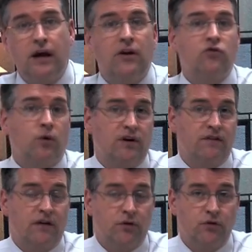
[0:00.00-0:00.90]
and
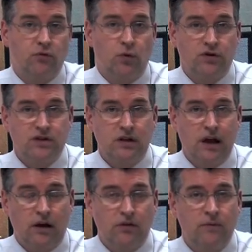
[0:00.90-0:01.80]
2,500 words in
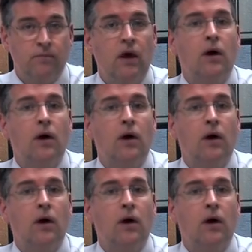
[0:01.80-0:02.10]
length.